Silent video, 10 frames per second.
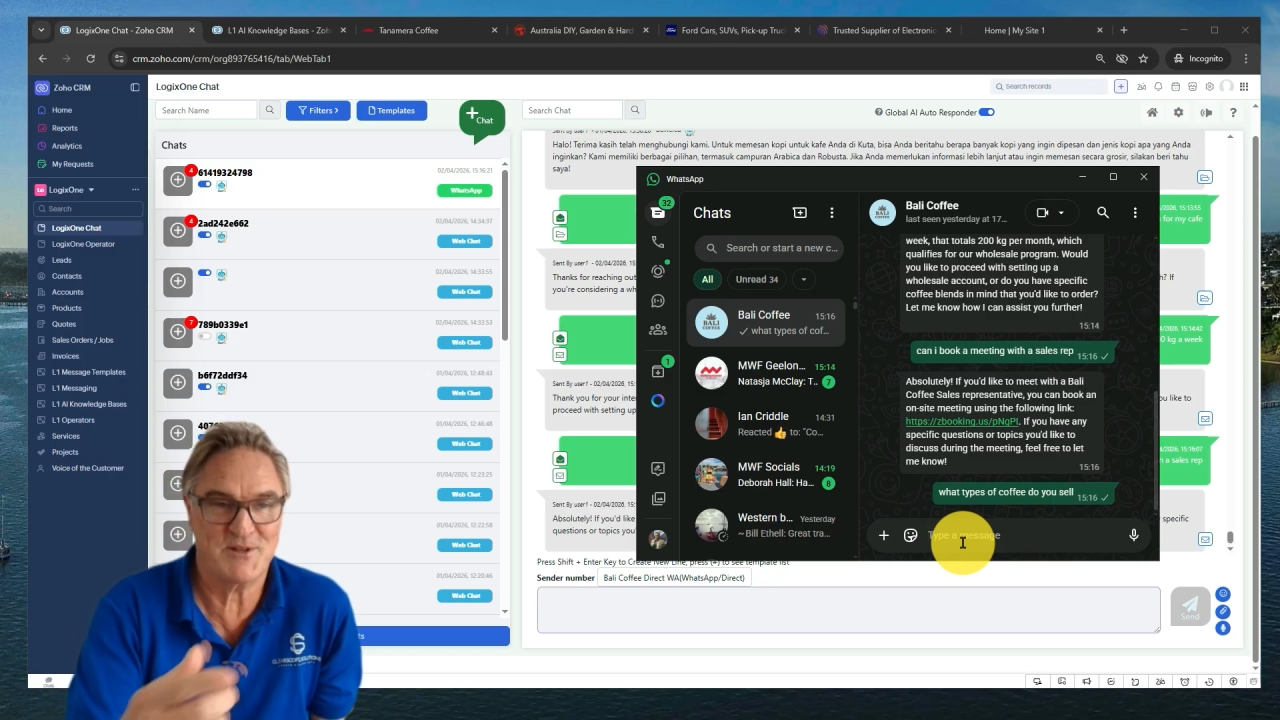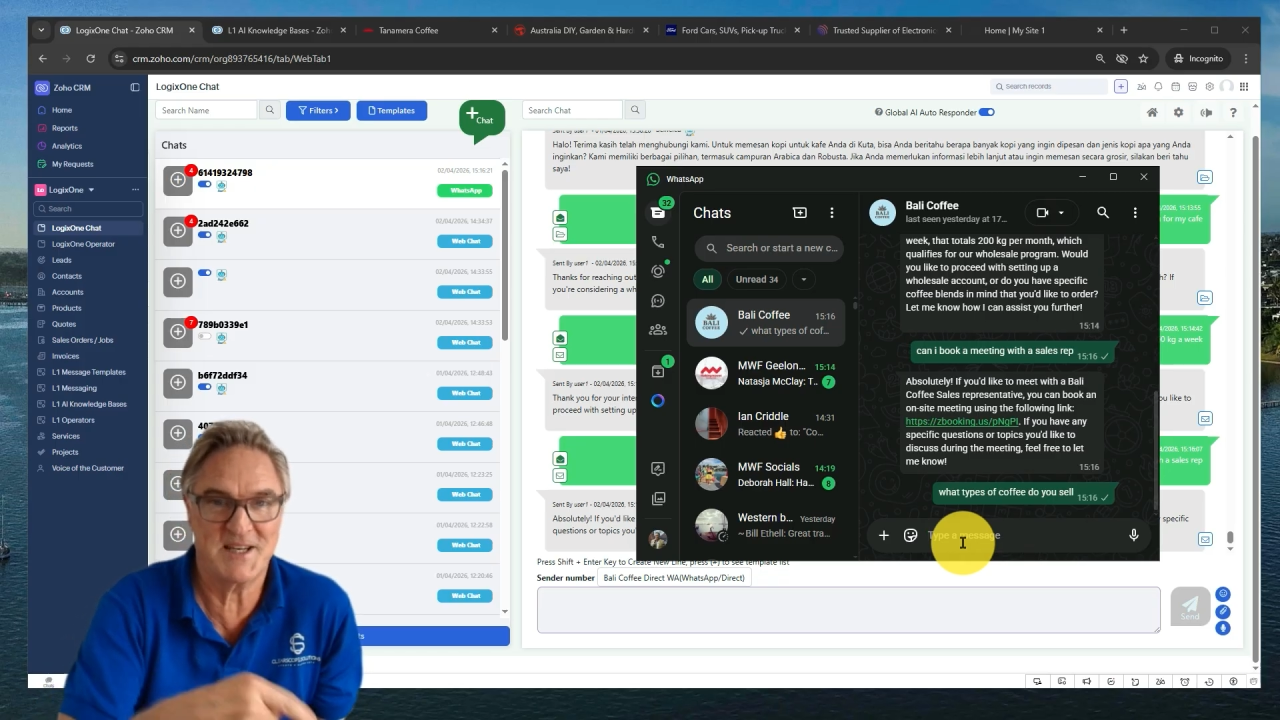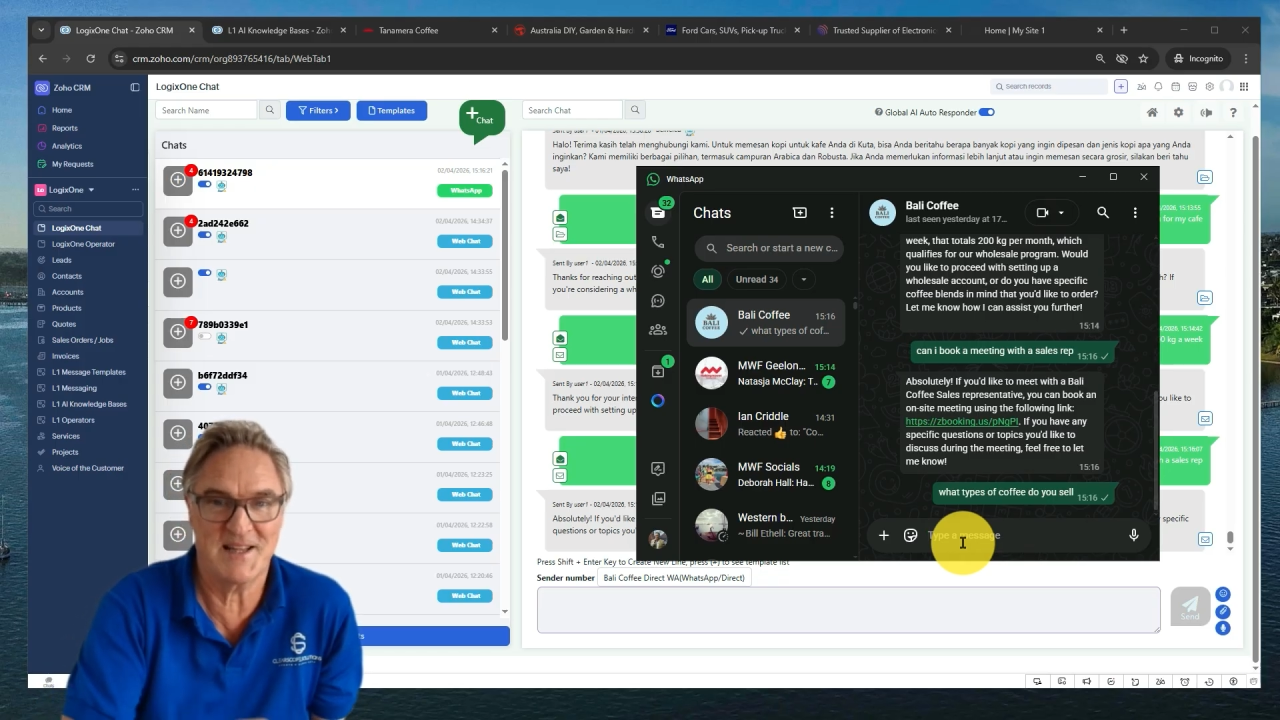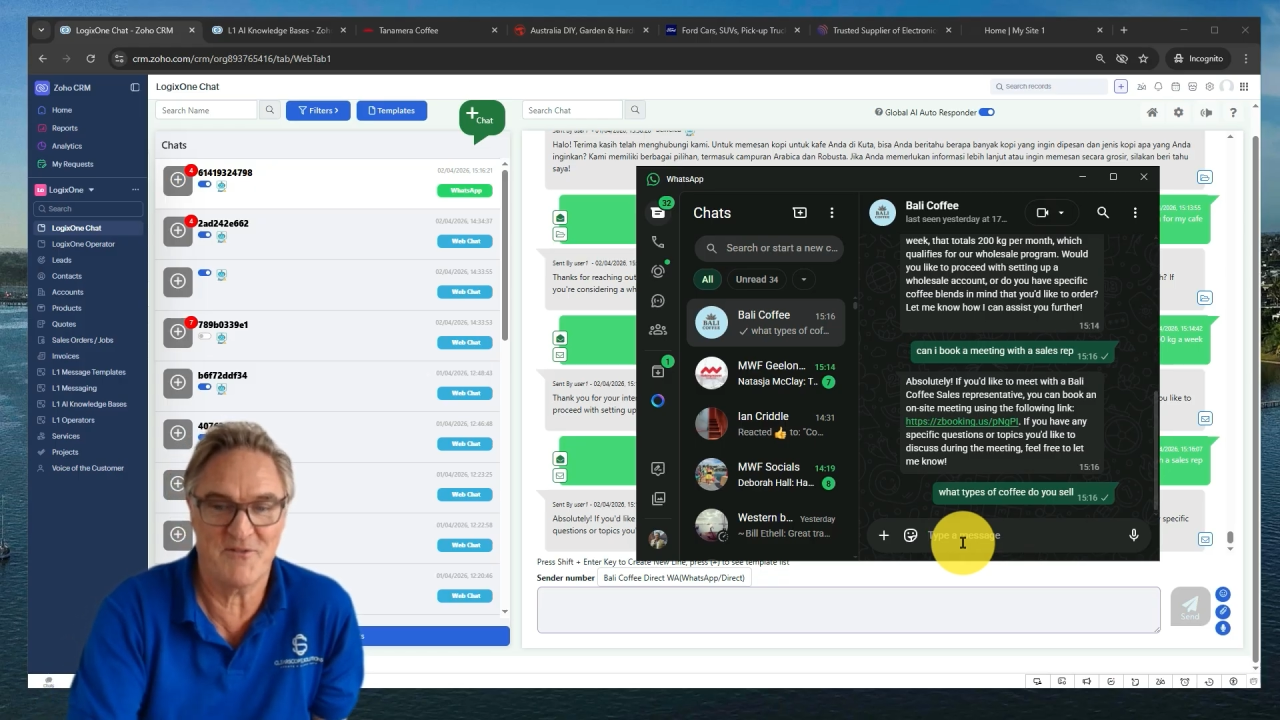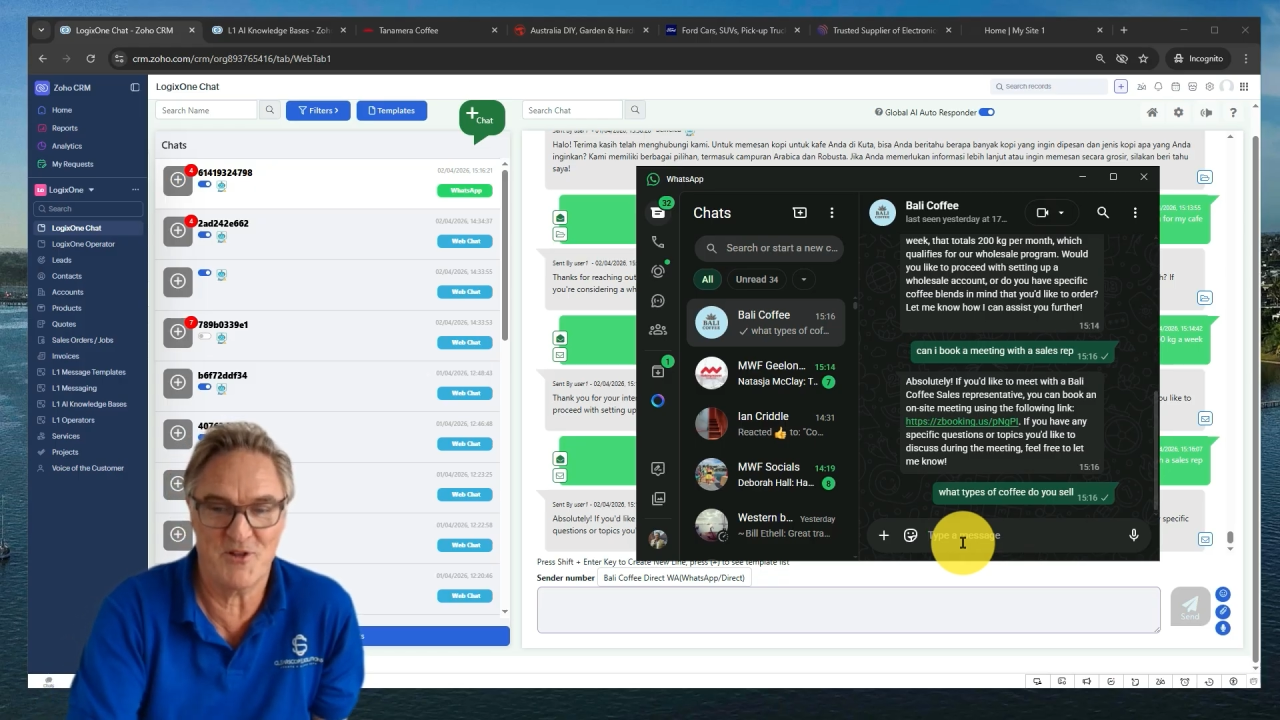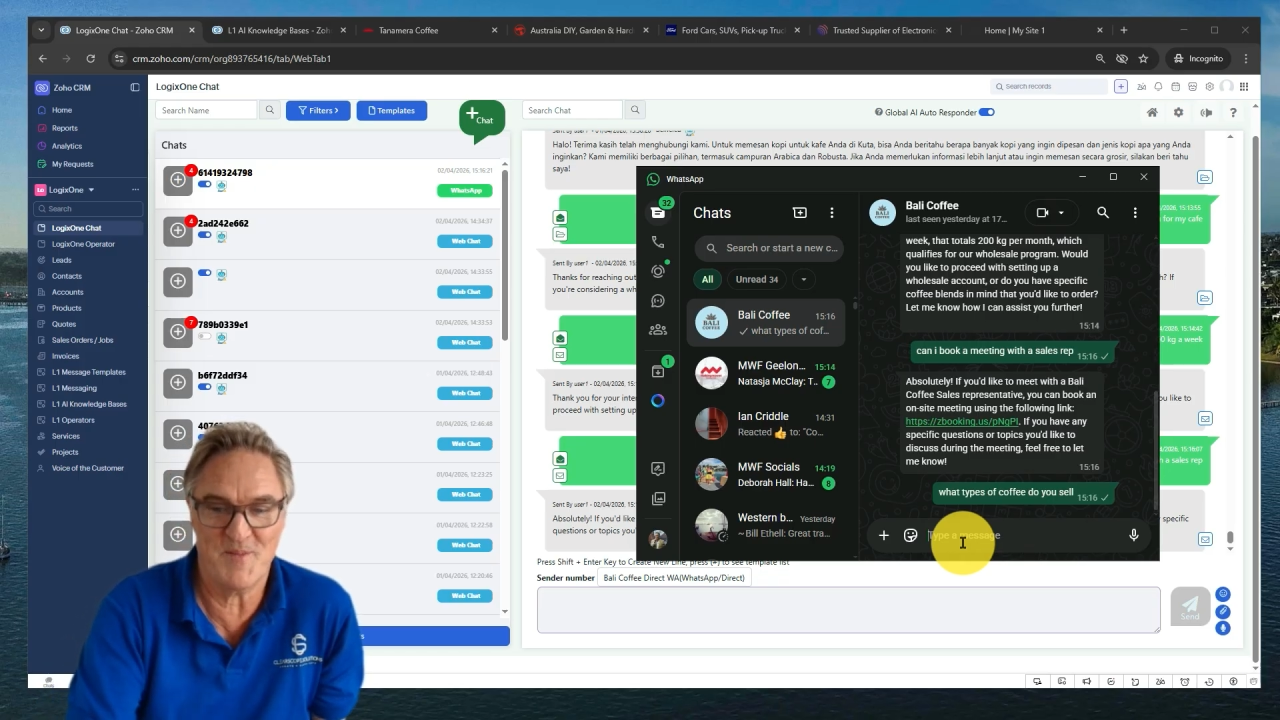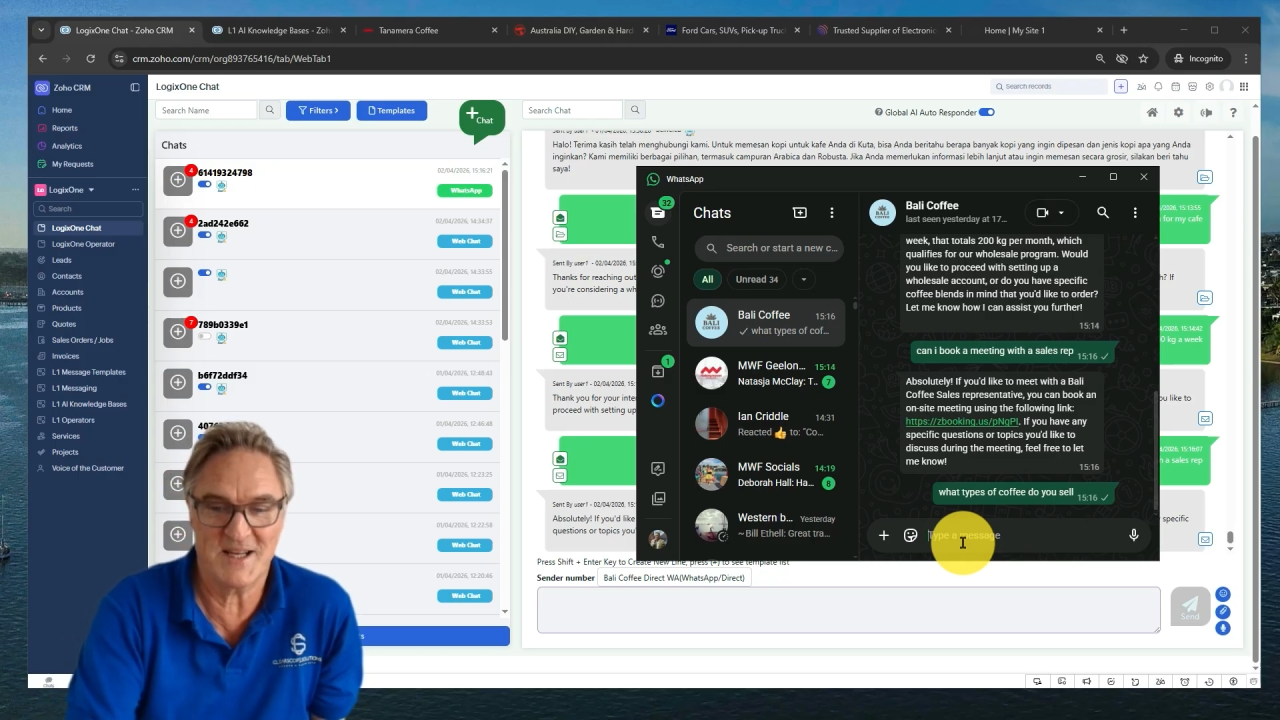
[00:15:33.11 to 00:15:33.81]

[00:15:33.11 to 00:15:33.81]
to deliver the